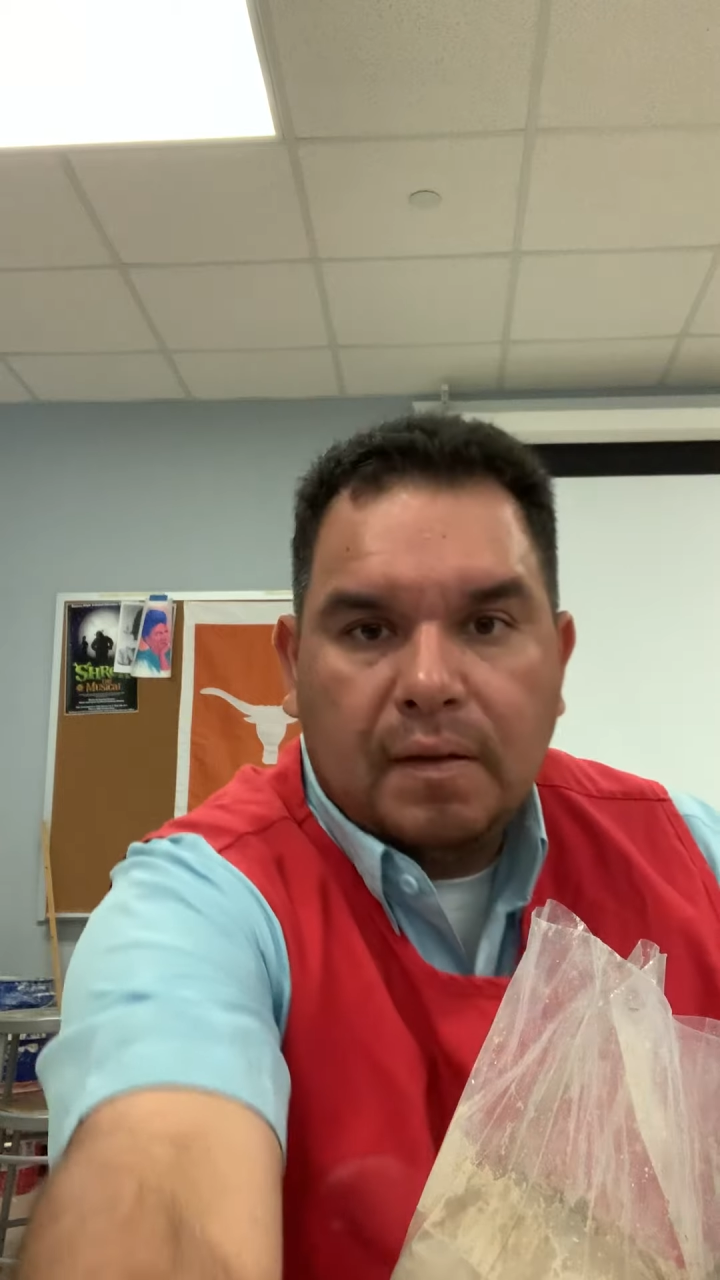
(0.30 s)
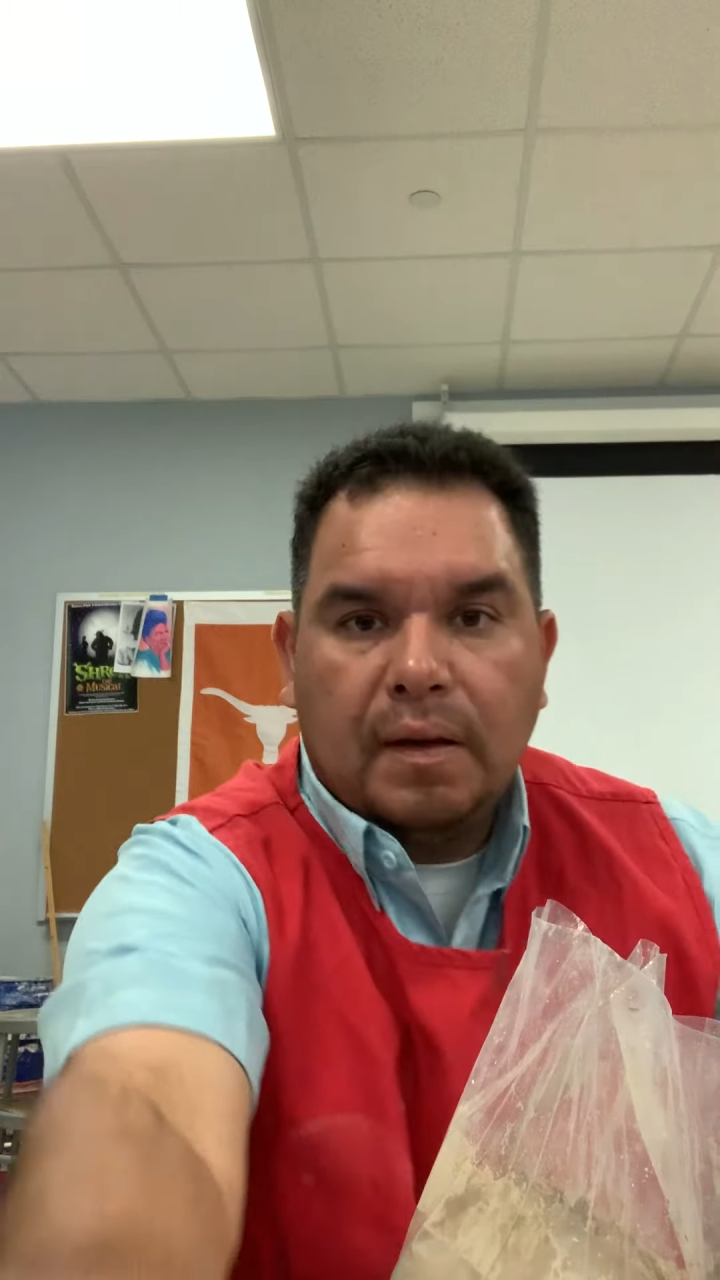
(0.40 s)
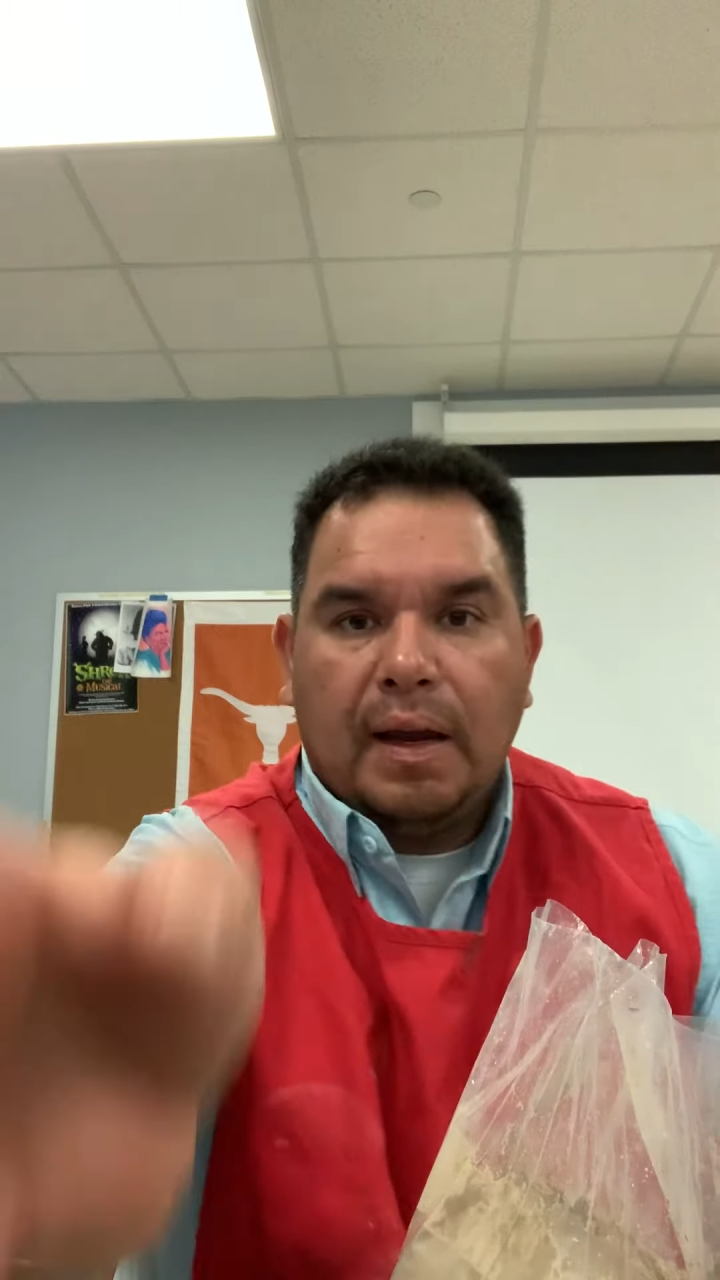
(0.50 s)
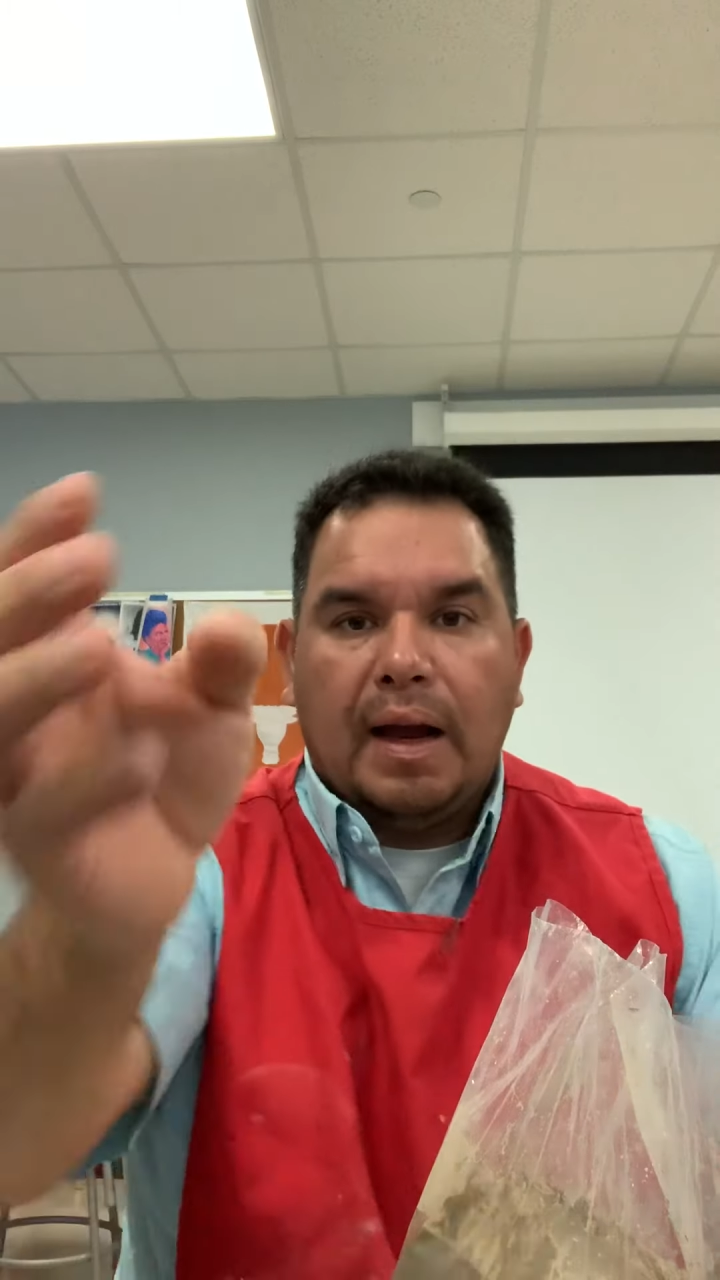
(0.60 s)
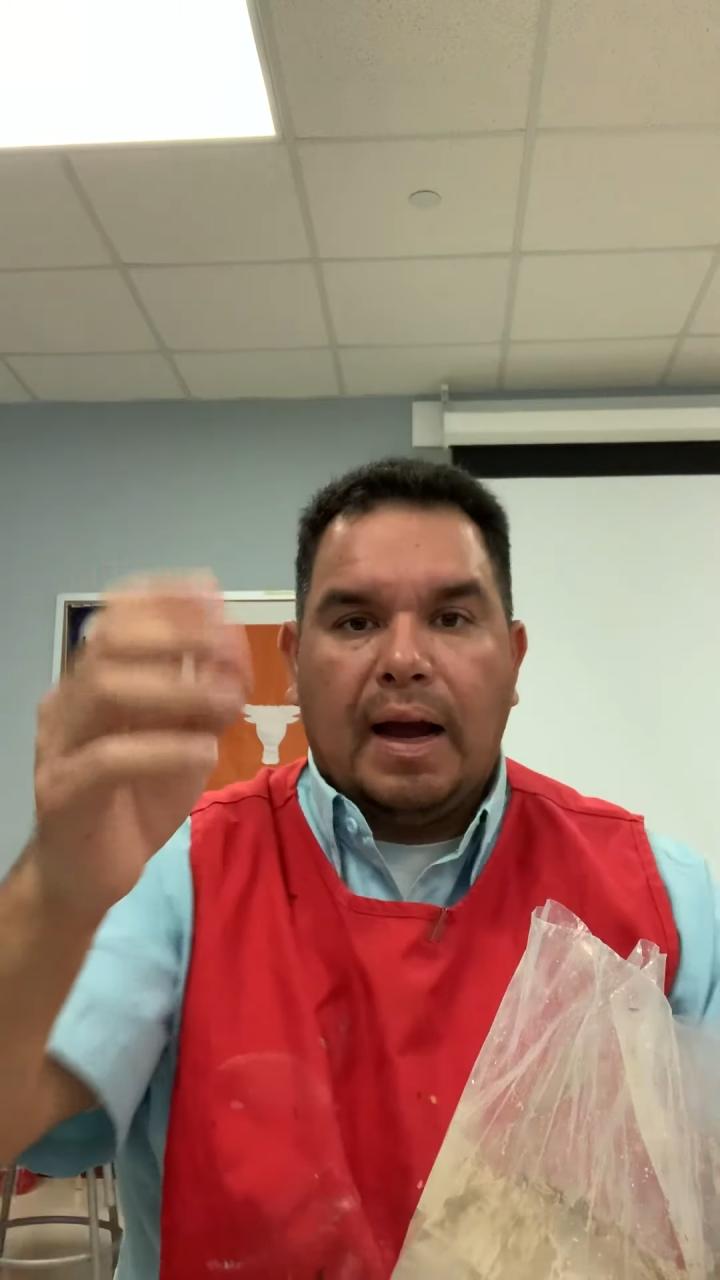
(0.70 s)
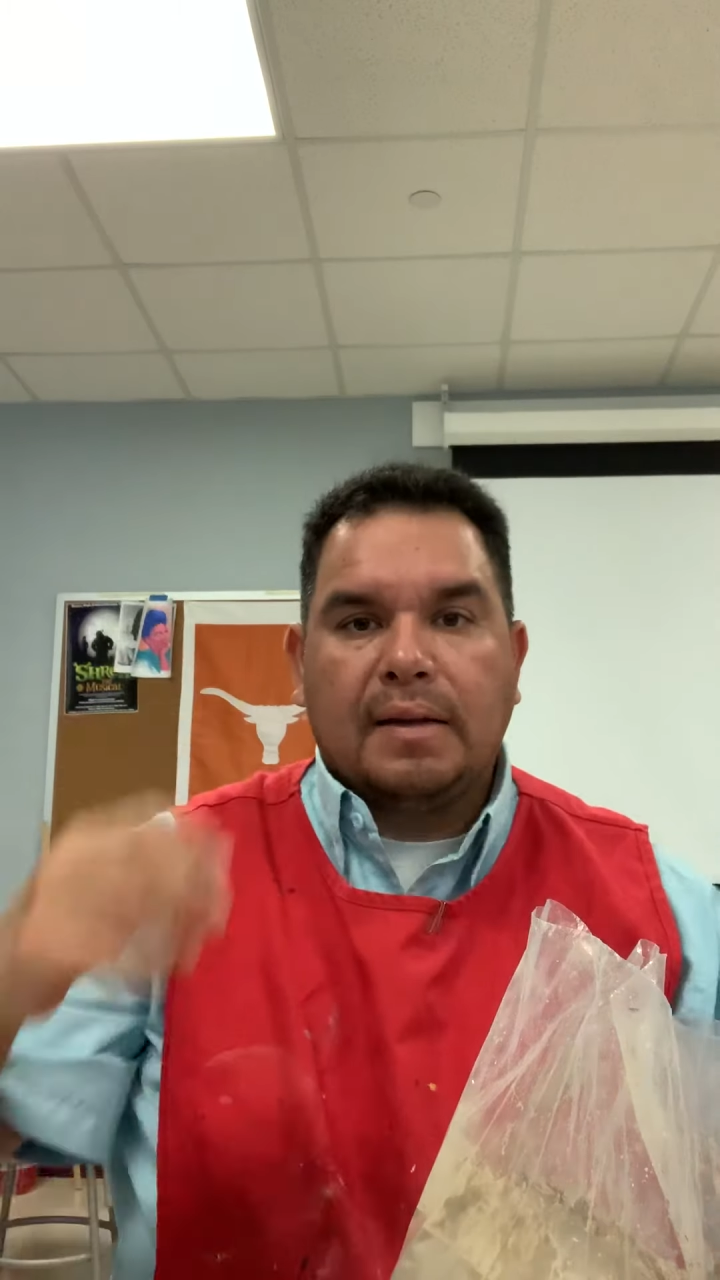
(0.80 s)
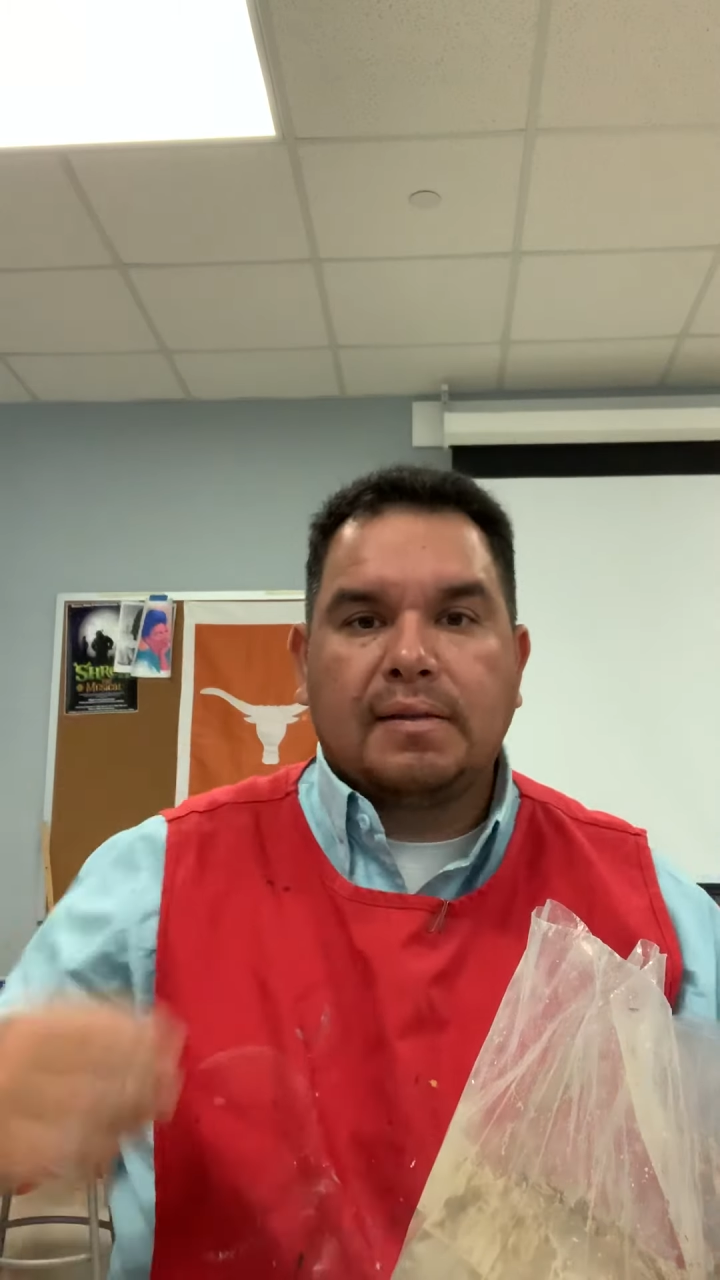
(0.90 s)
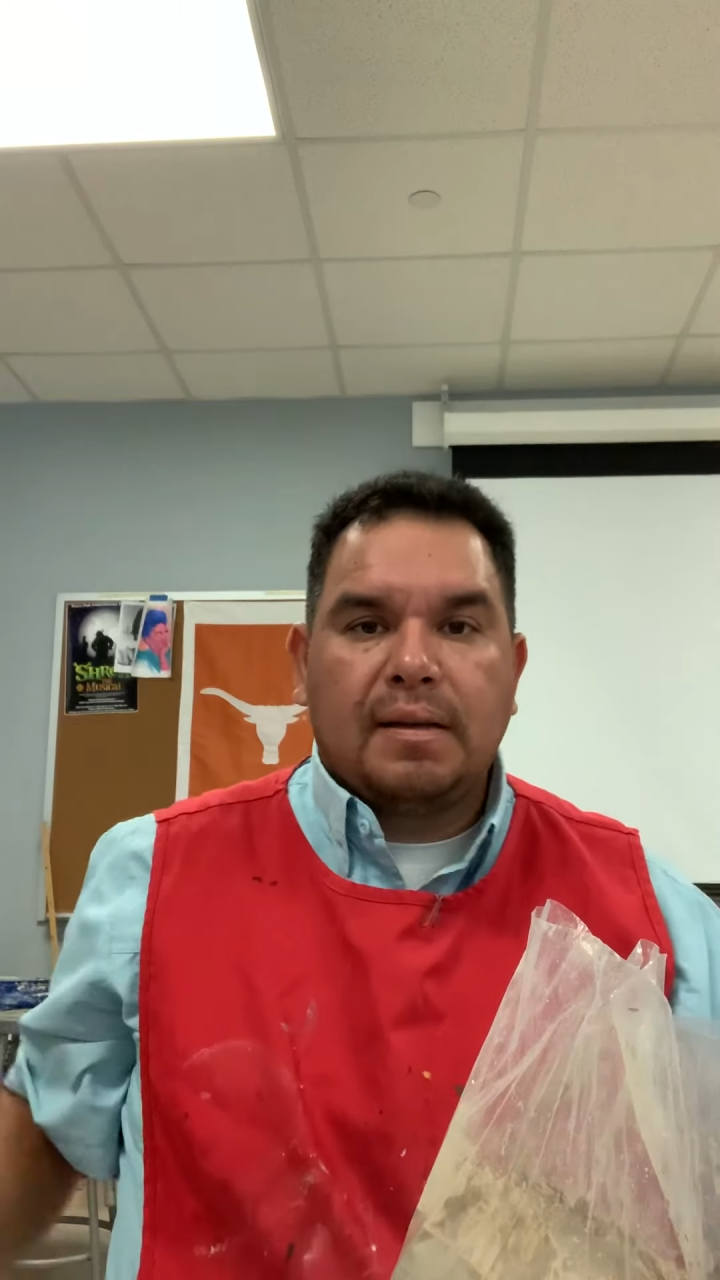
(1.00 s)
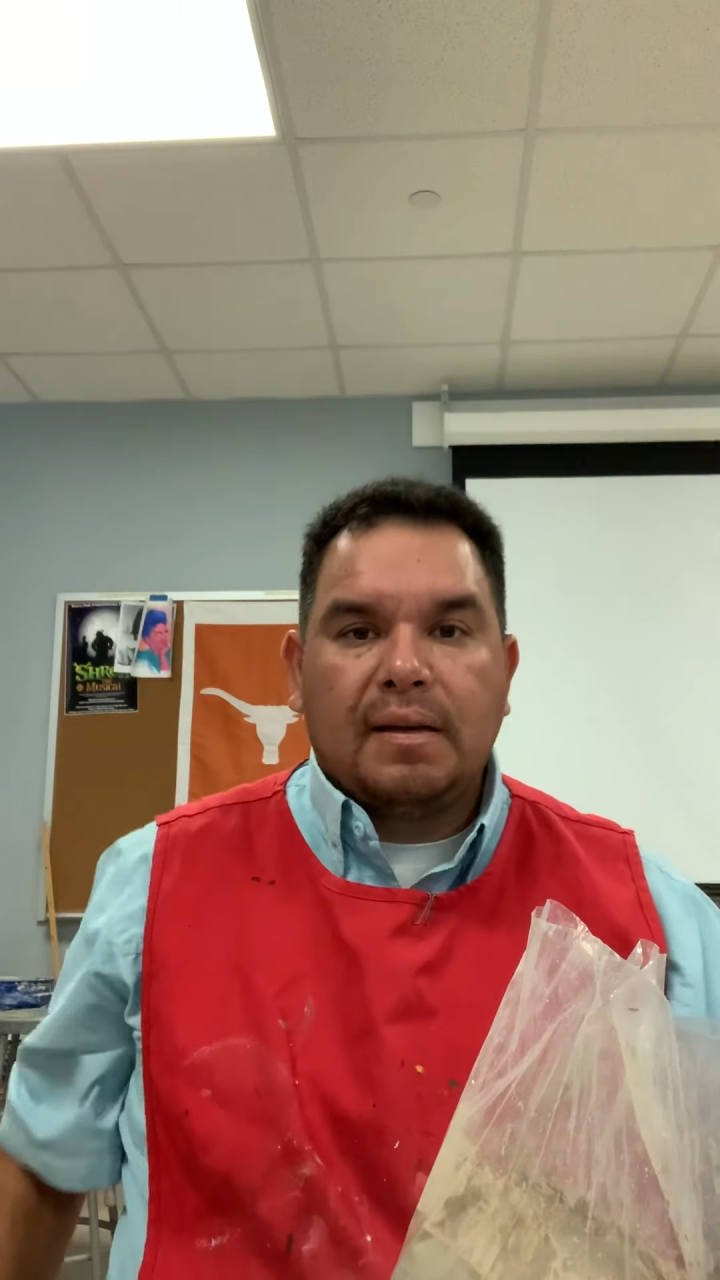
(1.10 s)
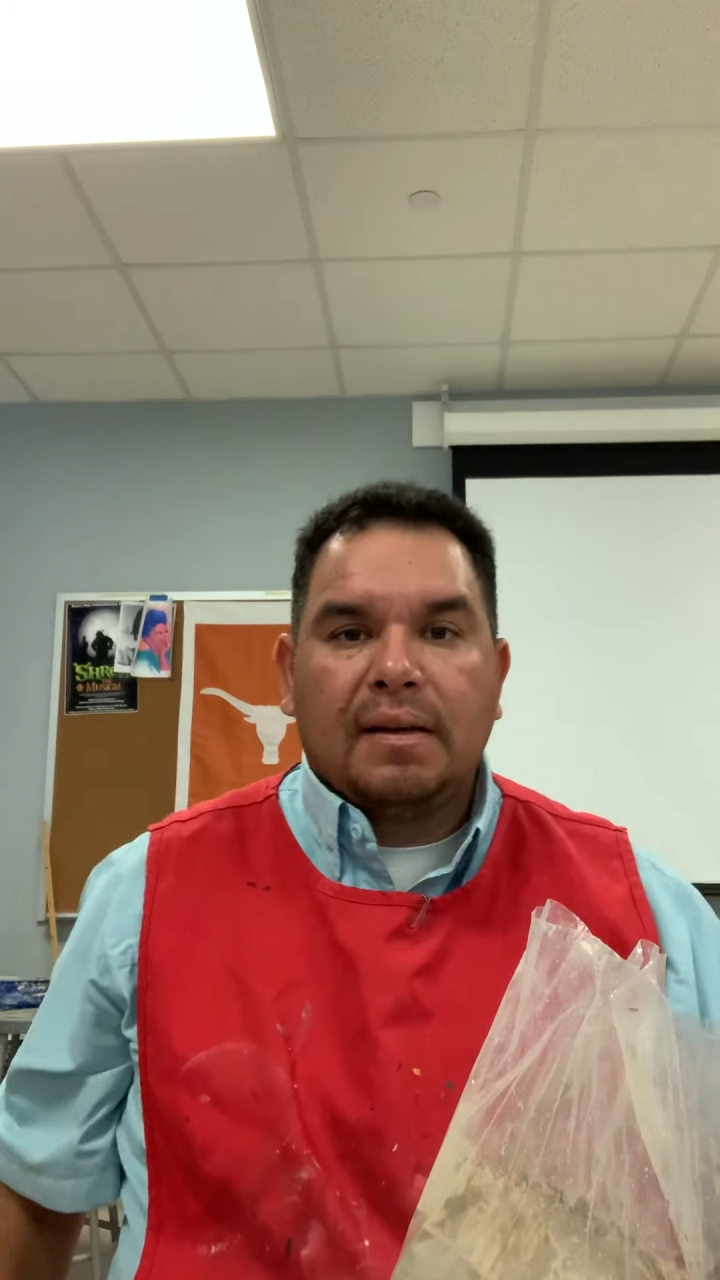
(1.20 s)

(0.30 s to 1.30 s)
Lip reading: Hey guys,